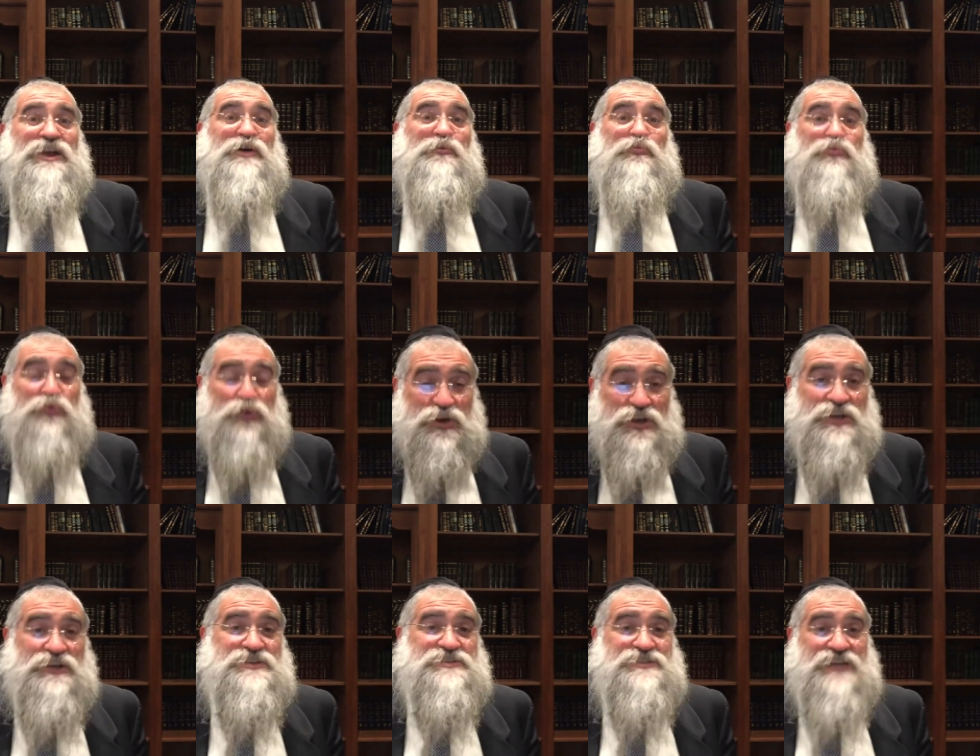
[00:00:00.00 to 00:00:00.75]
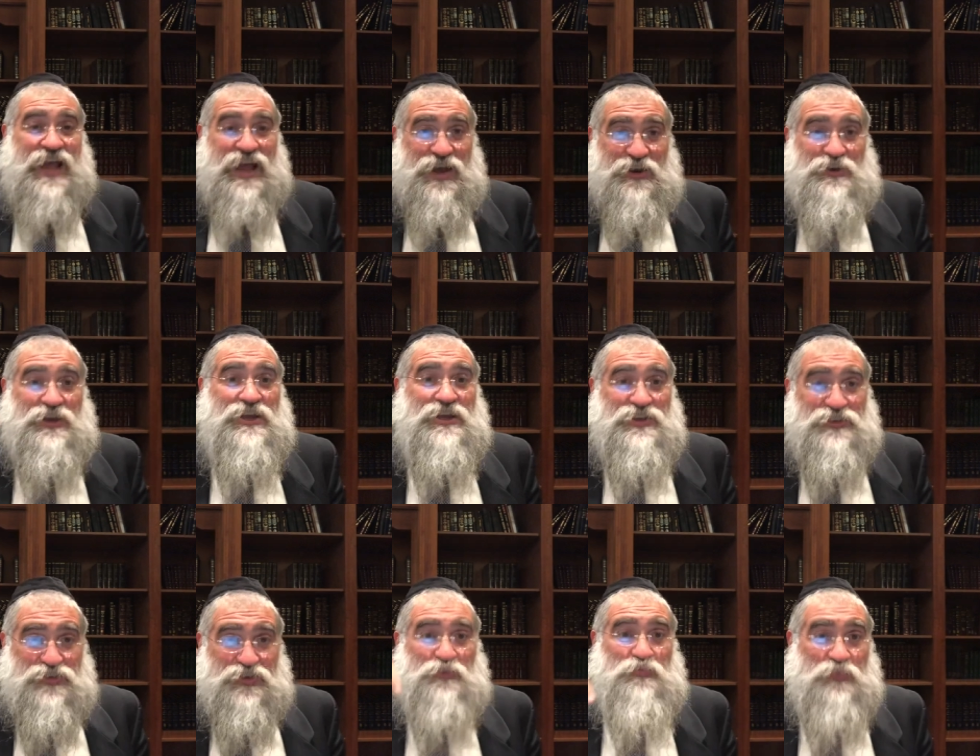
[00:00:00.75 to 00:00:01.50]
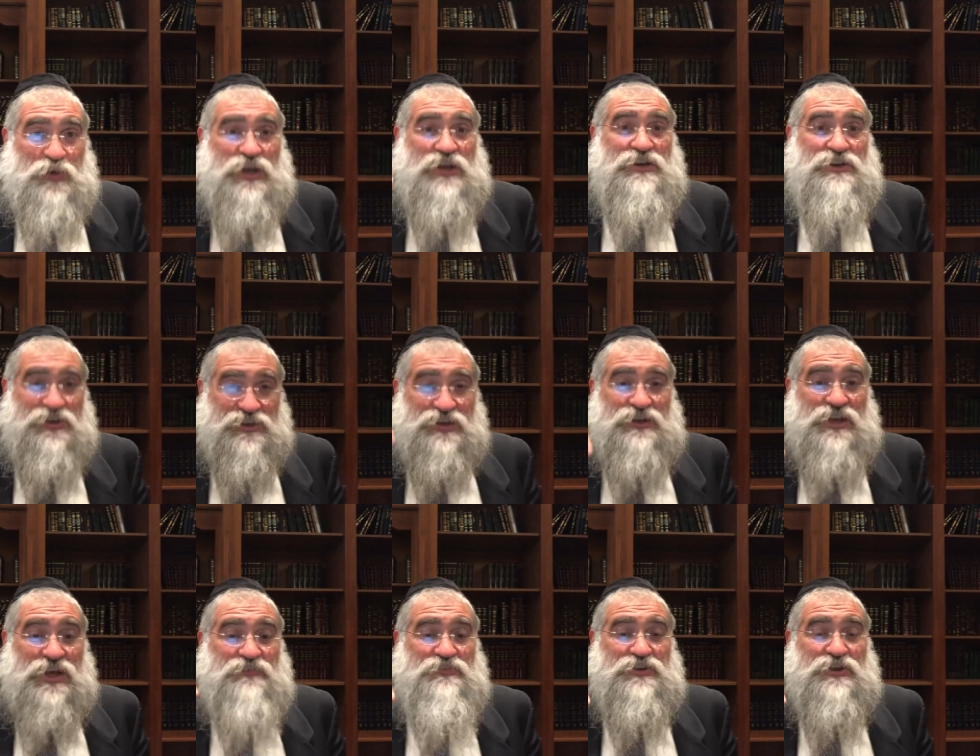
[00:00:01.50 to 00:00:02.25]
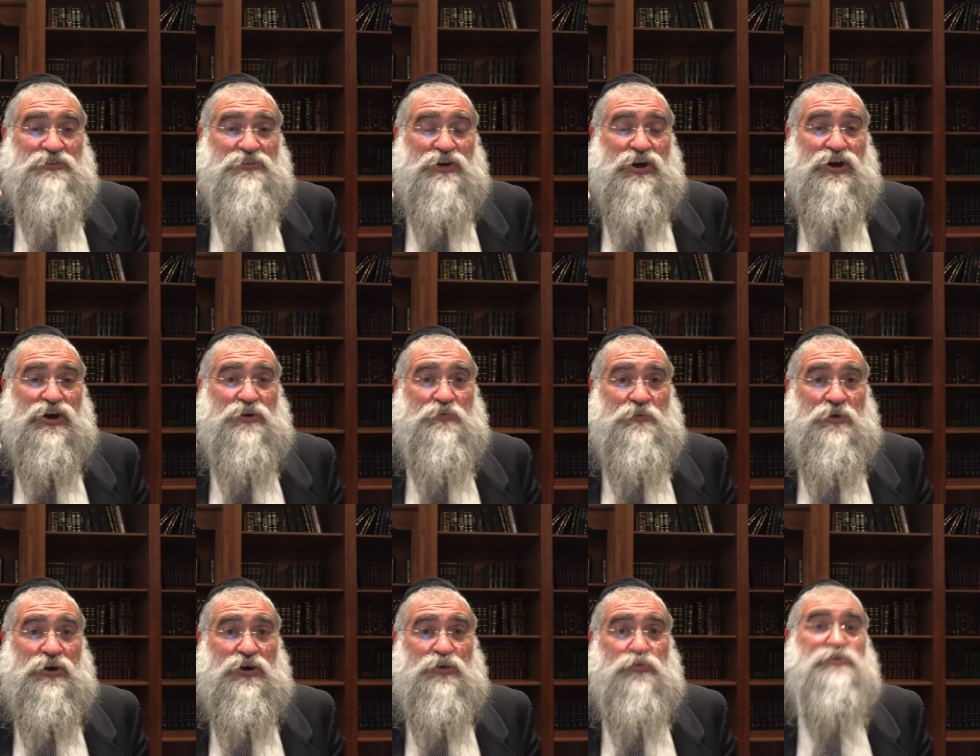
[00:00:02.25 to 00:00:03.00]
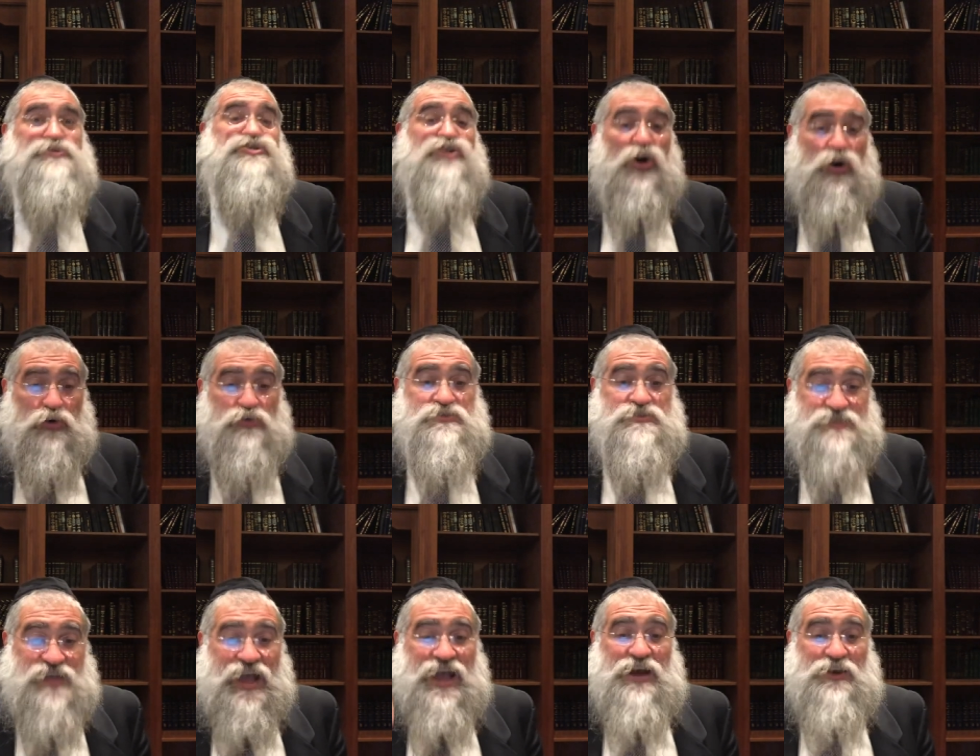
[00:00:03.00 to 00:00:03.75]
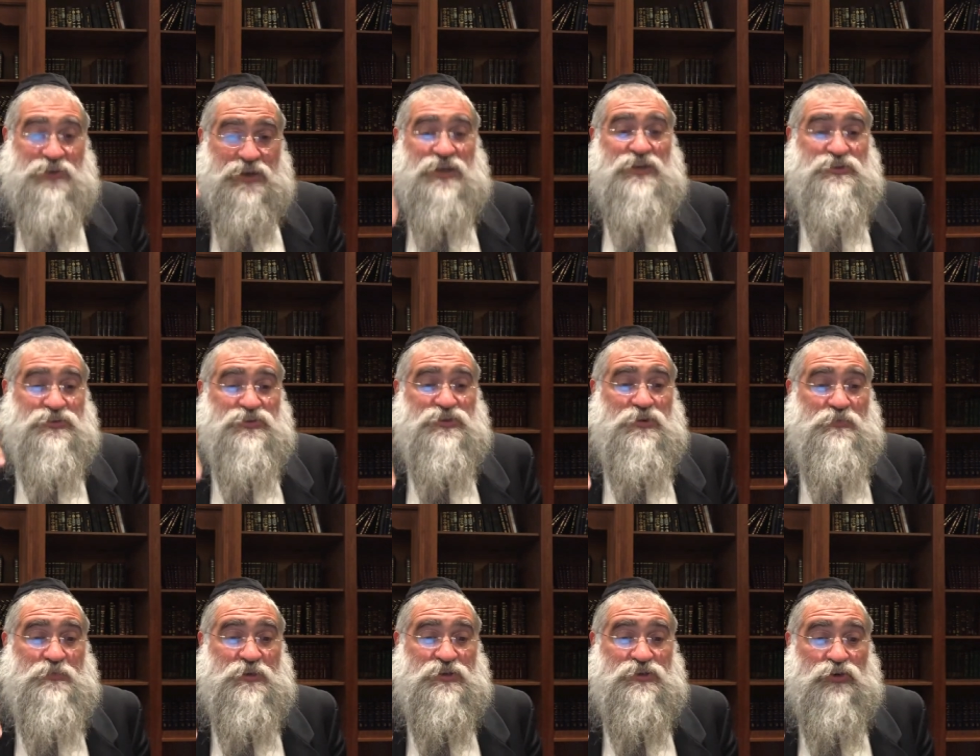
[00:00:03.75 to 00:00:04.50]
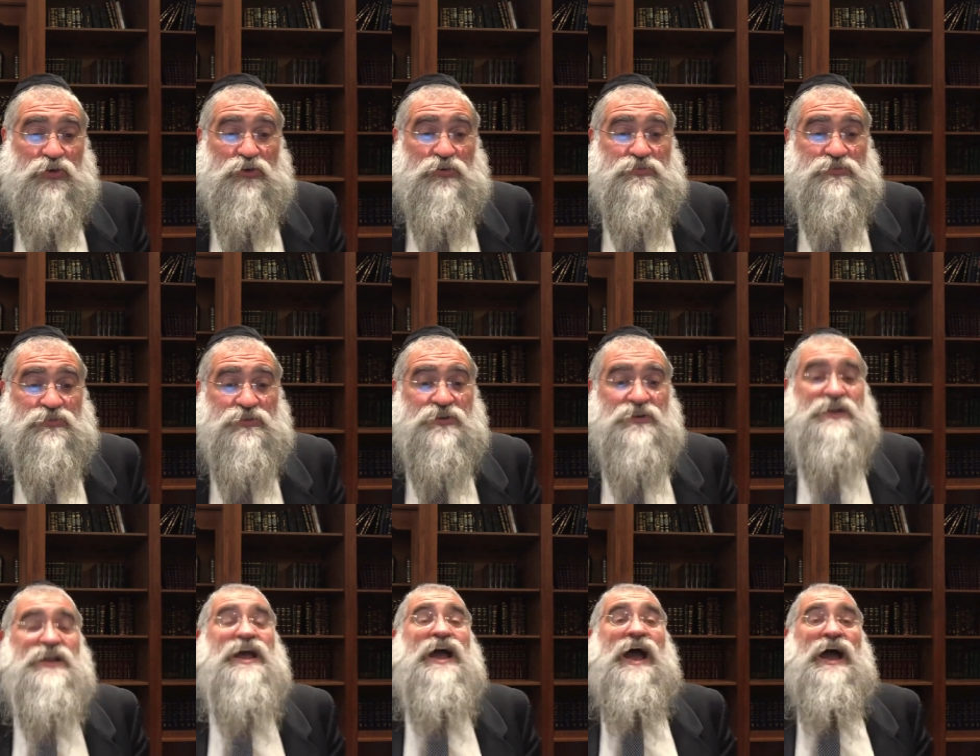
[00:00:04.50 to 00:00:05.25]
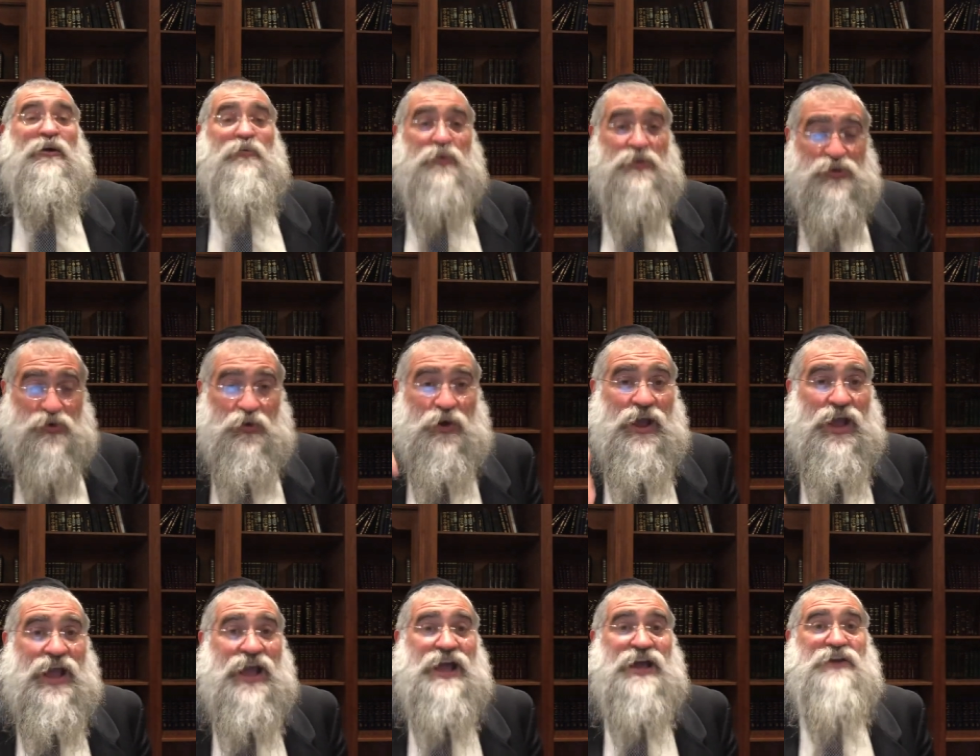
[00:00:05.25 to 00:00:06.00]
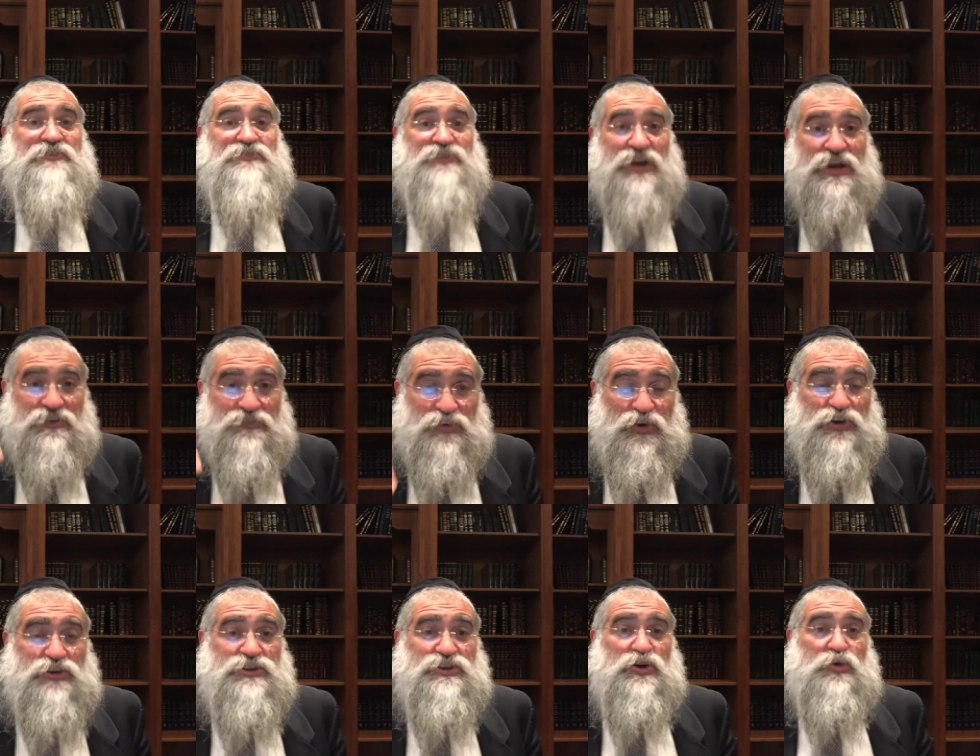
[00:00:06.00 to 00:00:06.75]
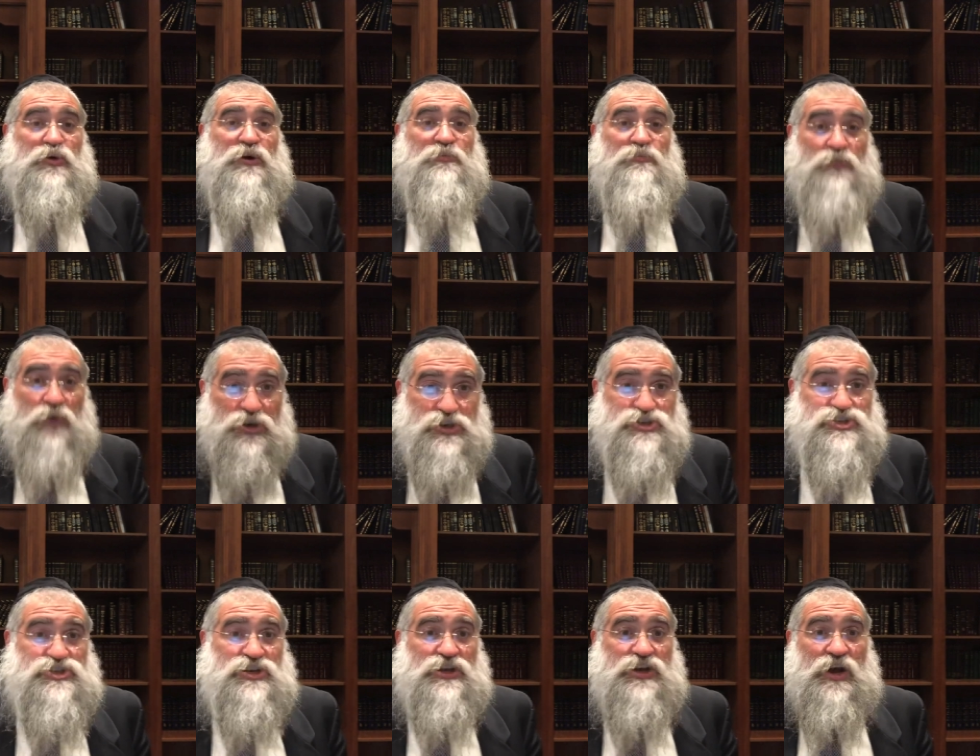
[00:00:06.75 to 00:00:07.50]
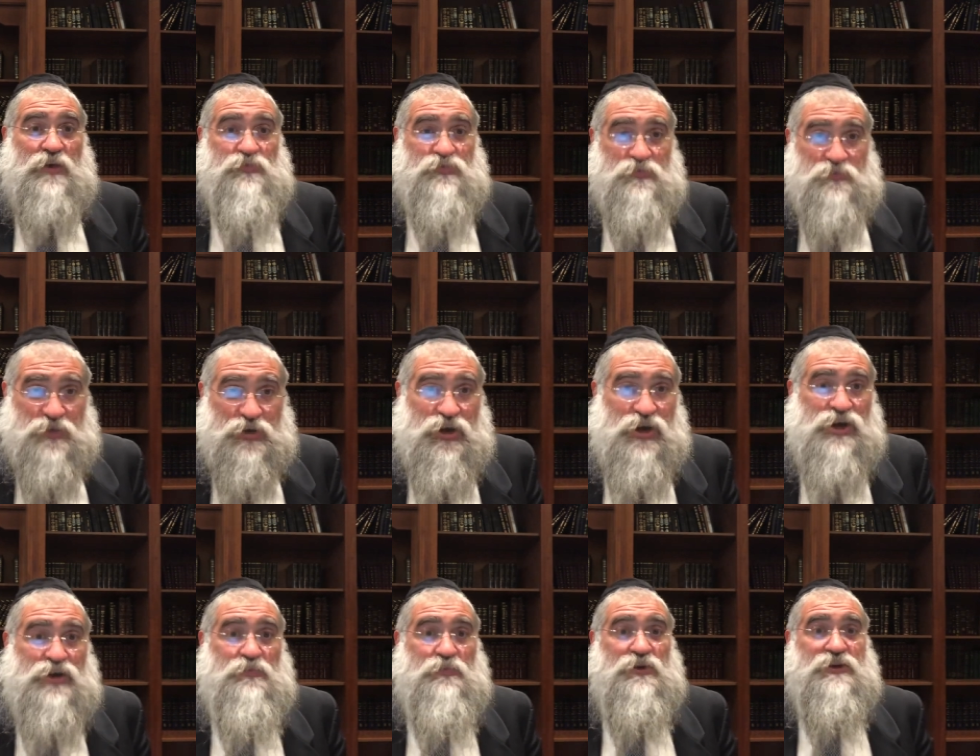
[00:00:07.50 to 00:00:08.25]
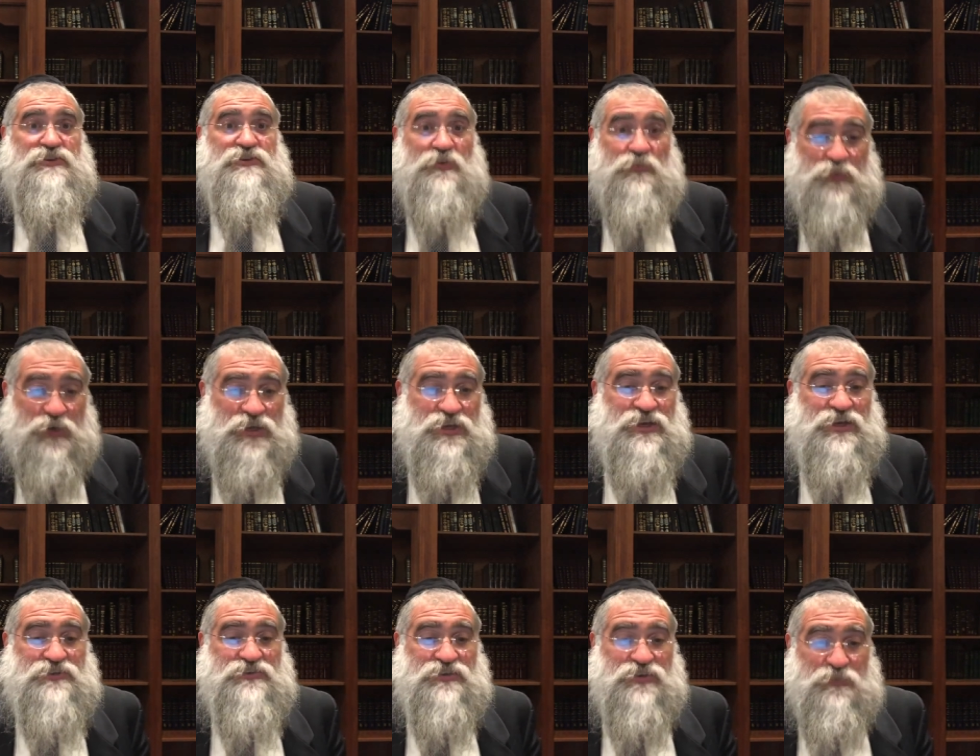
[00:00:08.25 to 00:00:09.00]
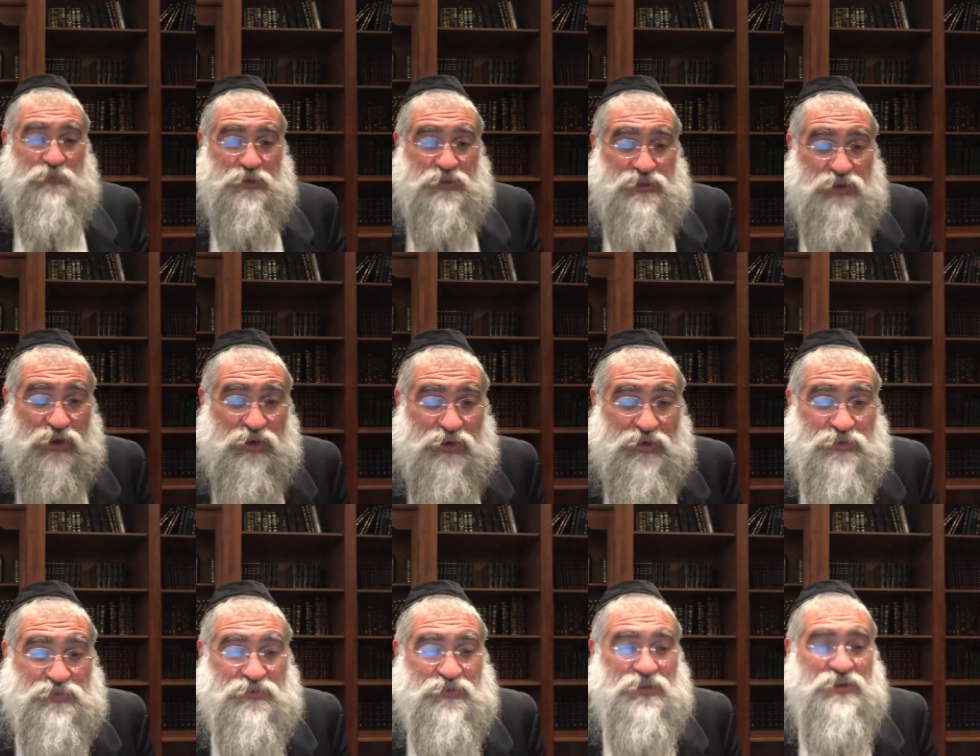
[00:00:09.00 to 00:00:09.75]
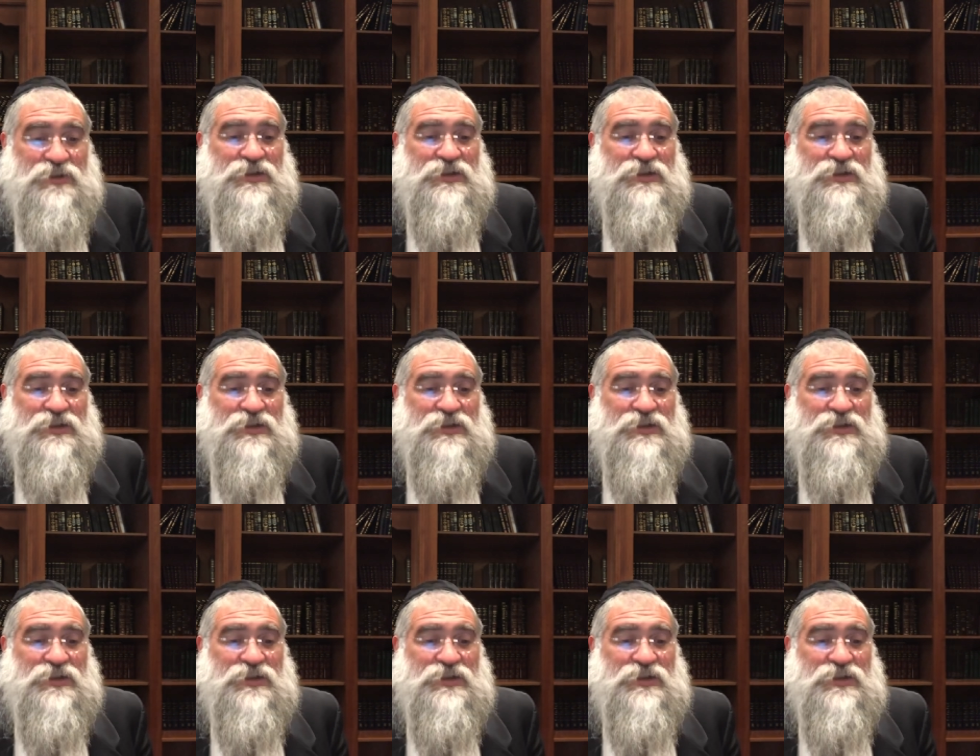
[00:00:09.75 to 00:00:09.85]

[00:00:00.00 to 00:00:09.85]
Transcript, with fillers: brings down into Bina the level of Chachma, which goes down into the Midot. And when you have the Avodah where Moshe comes from Chachma into Bina into the Midot,